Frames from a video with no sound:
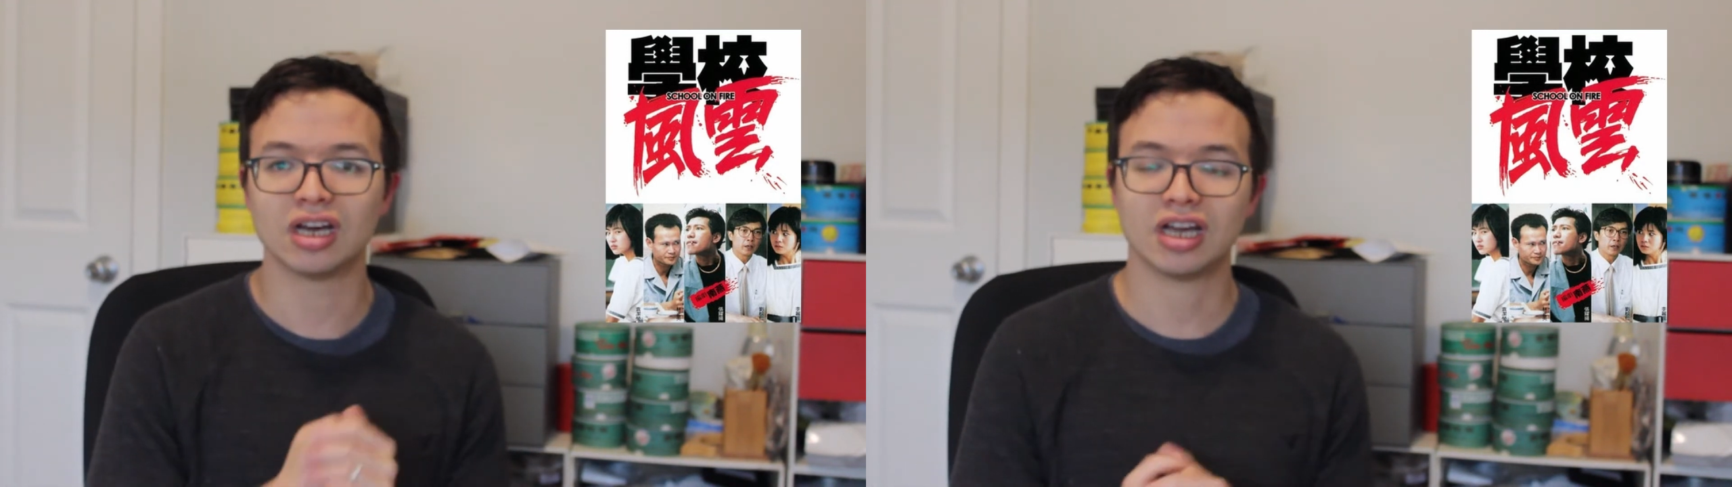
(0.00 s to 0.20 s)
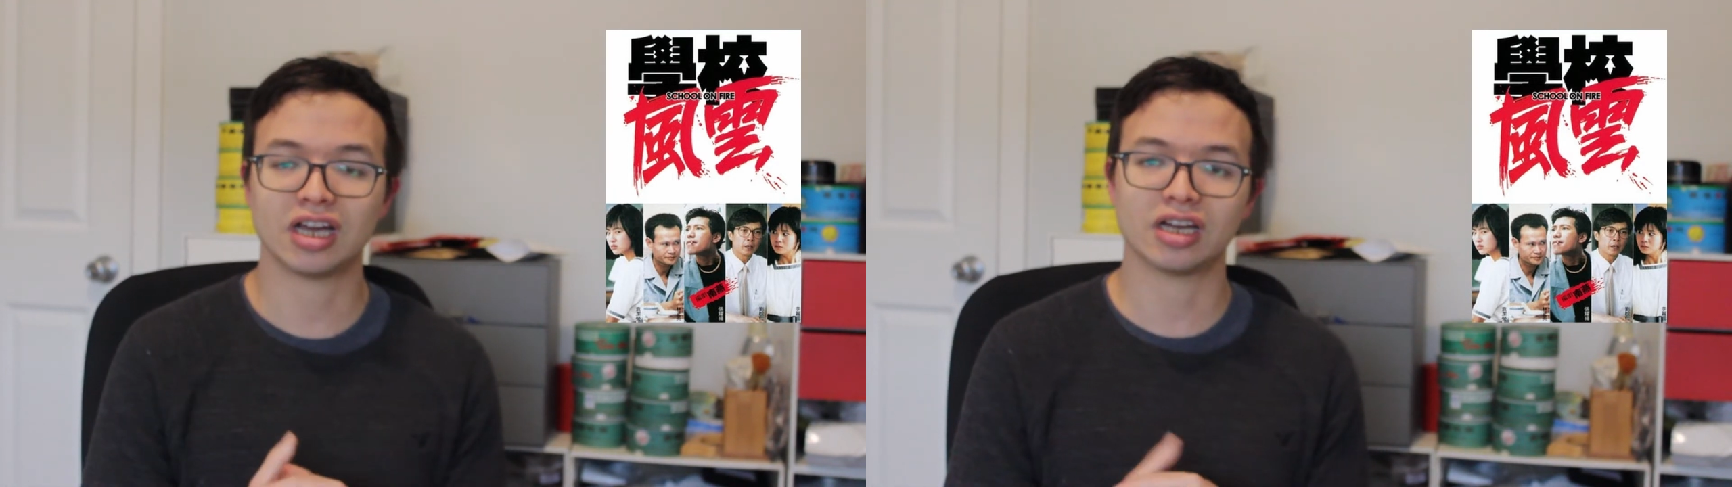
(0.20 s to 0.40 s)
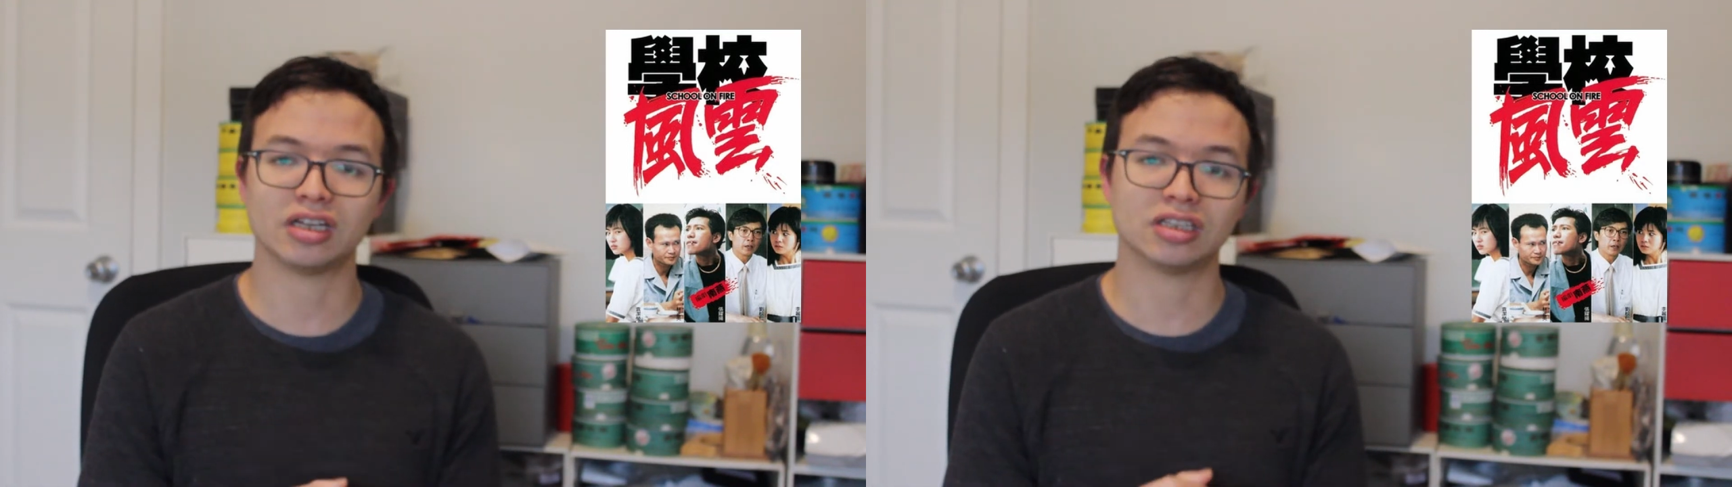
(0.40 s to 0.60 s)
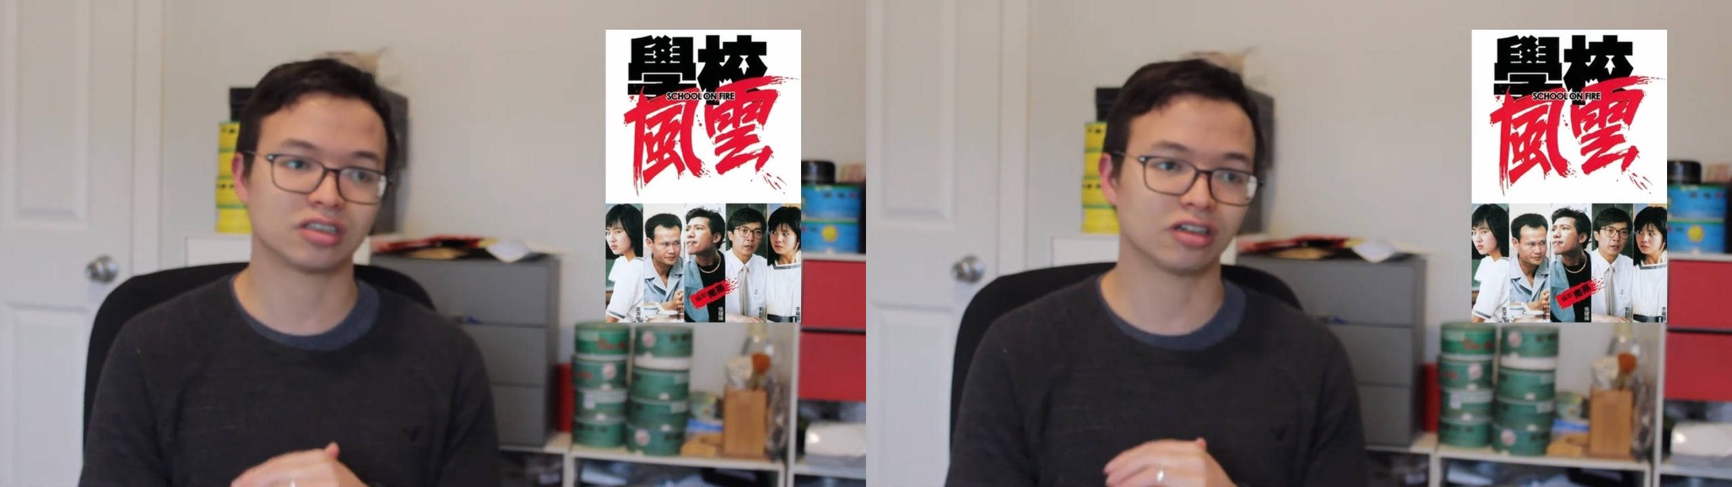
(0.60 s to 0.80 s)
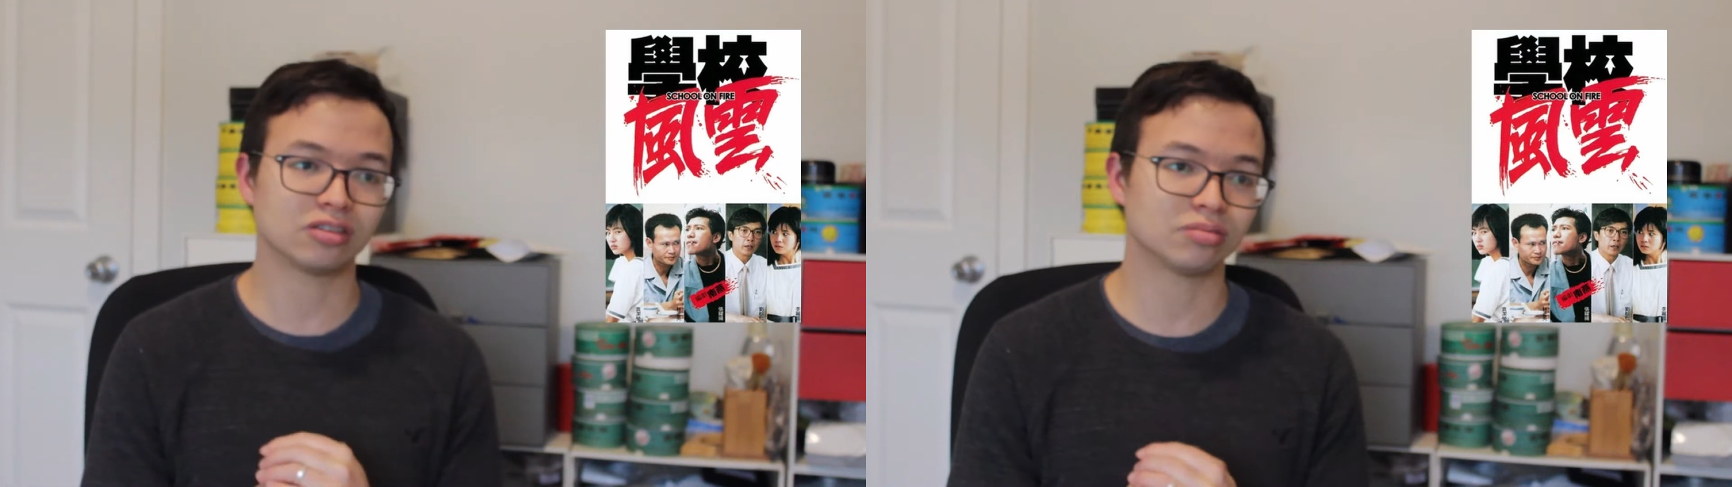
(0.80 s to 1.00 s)
And it
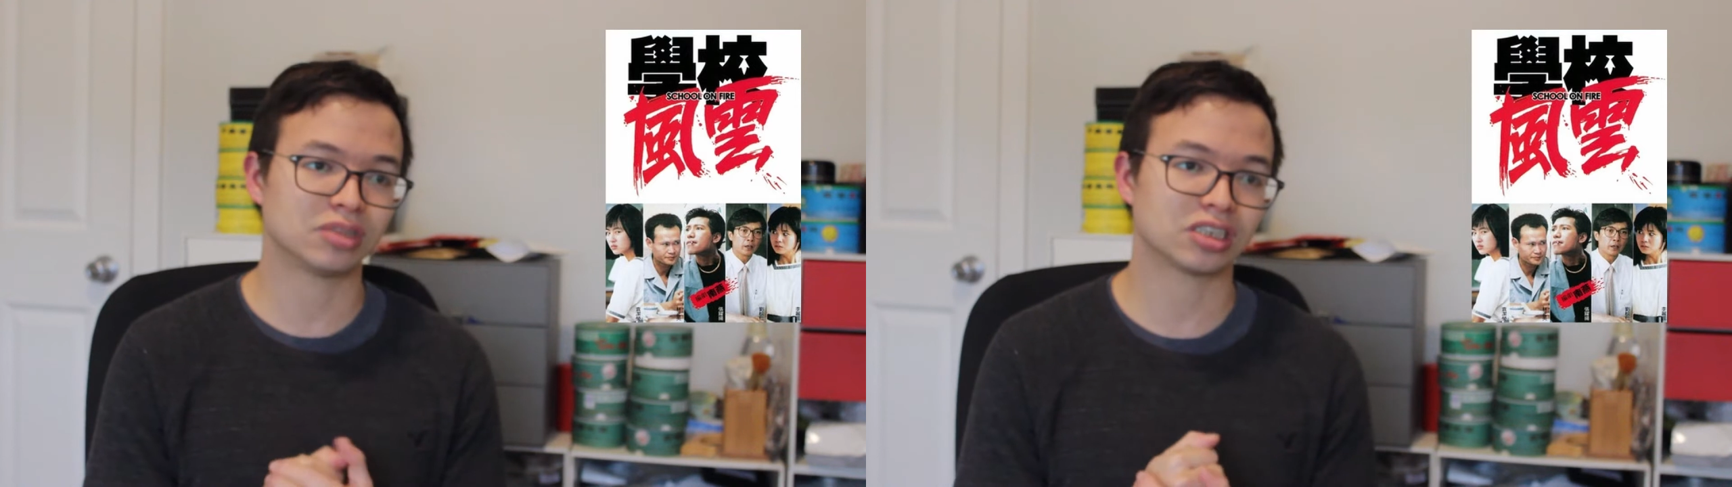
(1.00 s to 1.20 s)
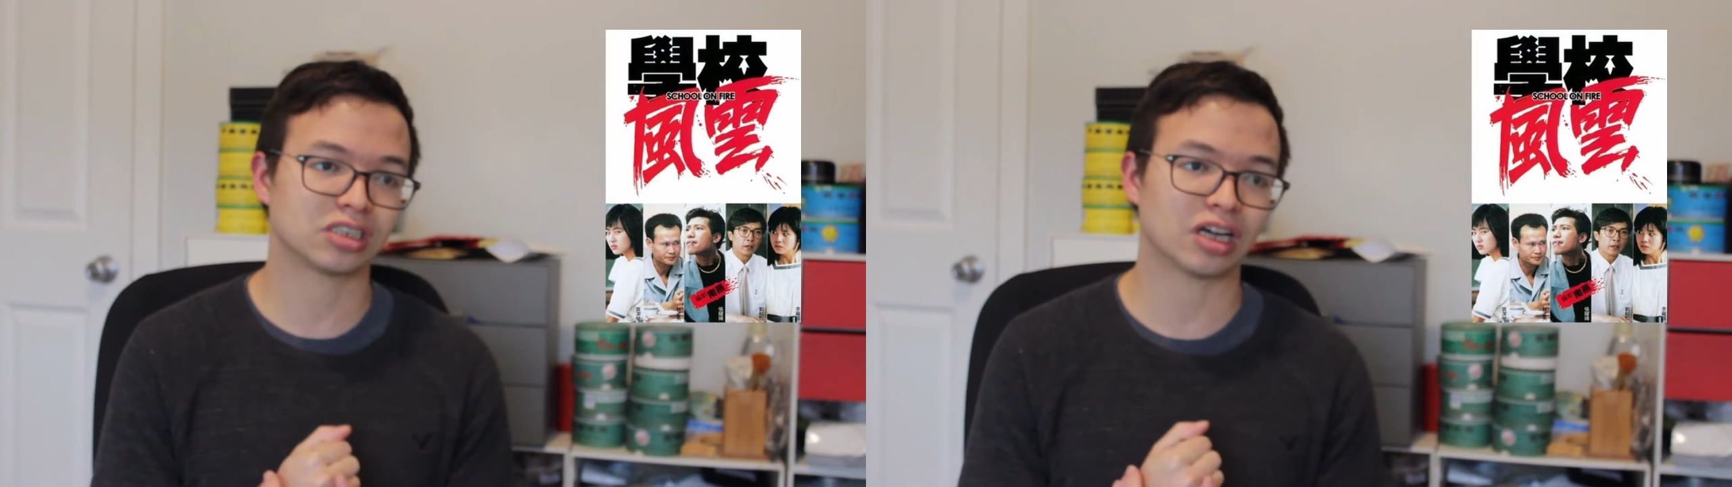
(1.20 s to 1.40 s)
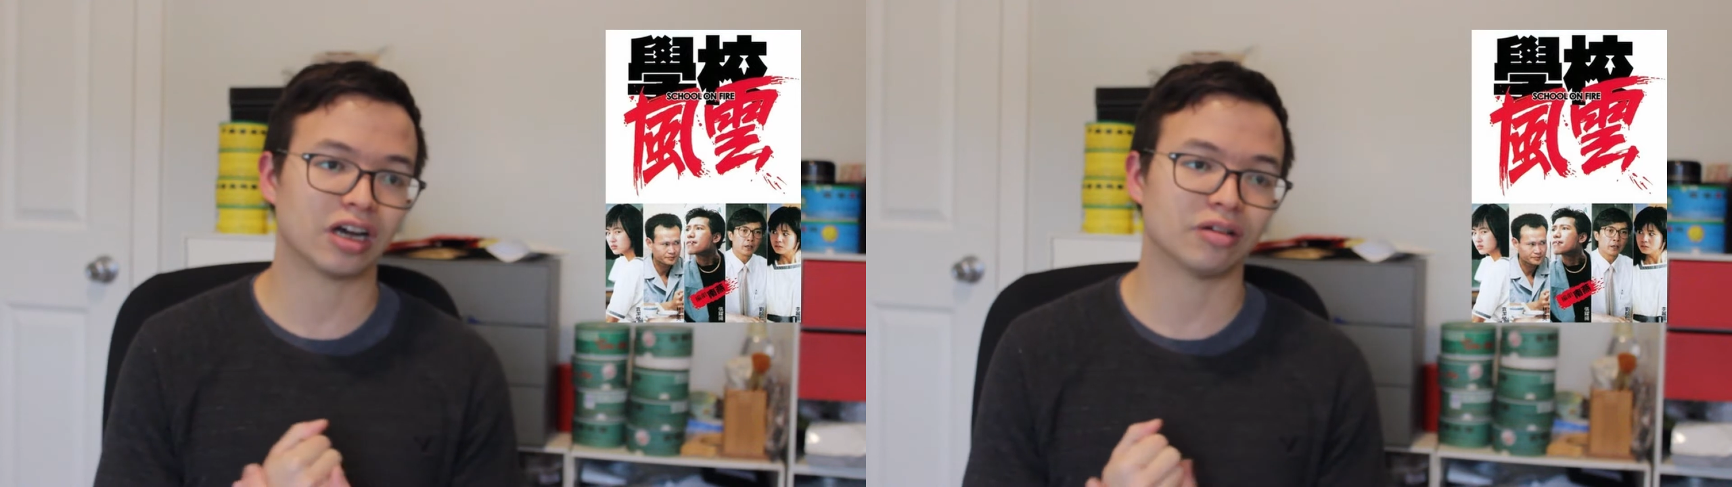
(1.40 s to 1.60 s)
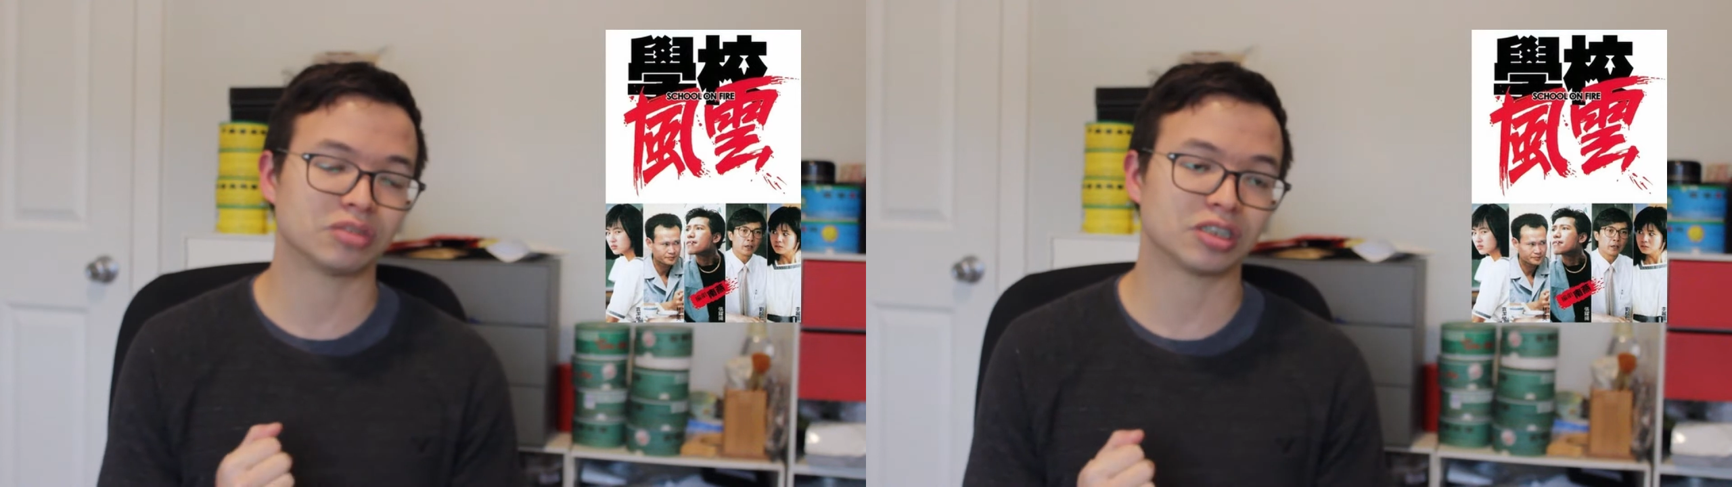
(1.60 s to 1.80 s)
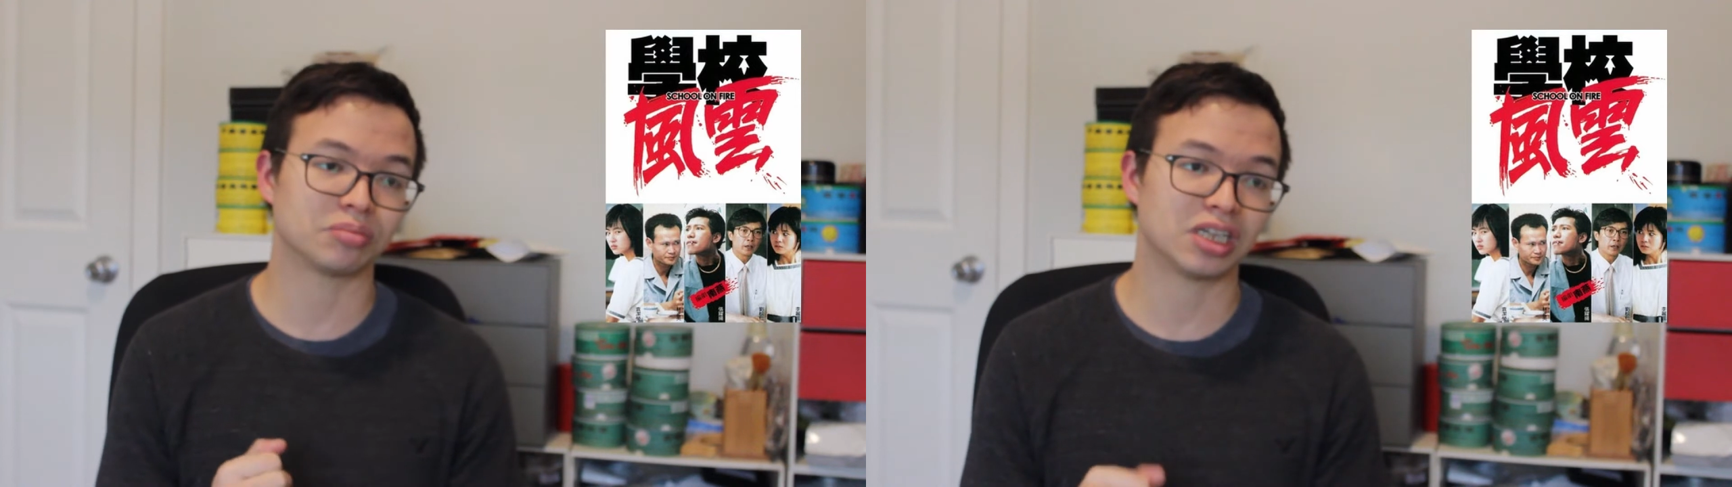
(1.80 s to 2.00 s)
starts from just
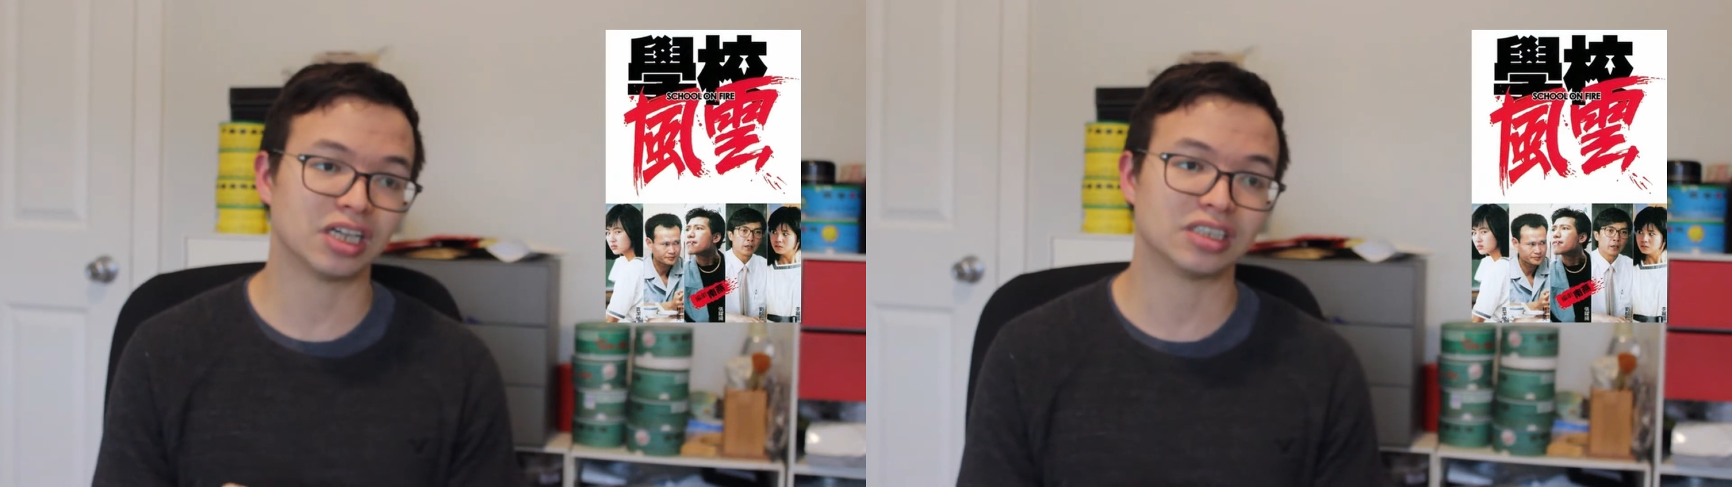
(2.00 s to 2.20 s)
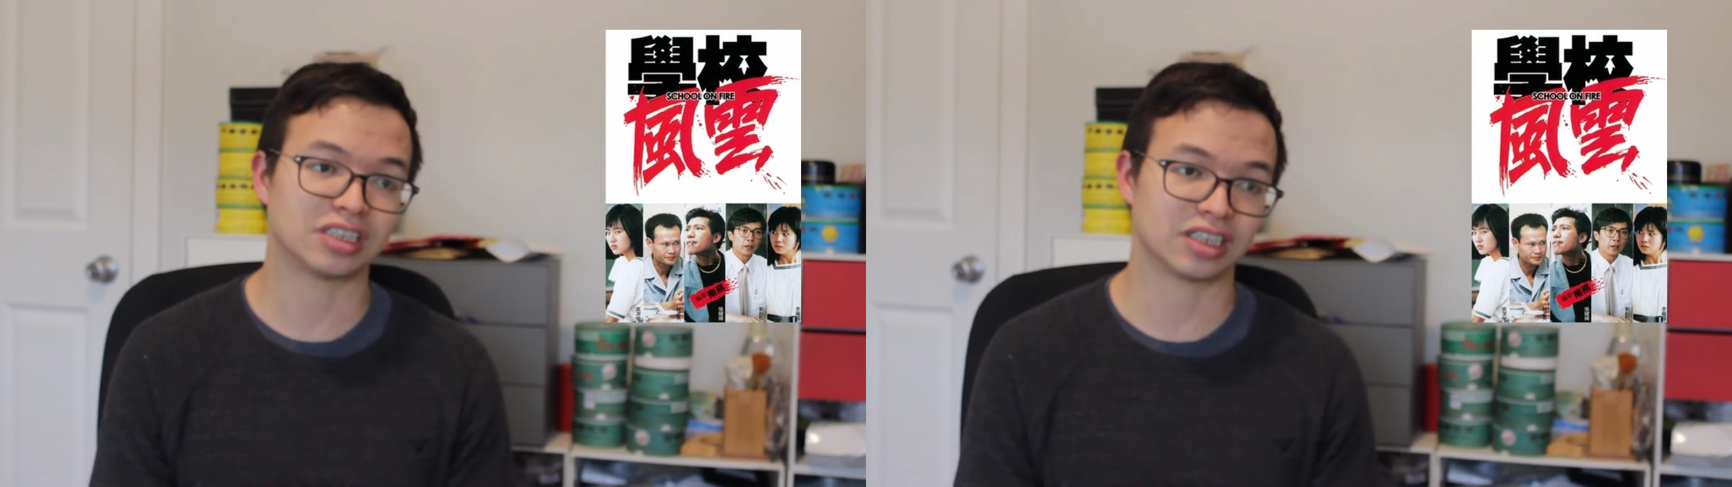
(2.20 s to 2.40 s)
some kids,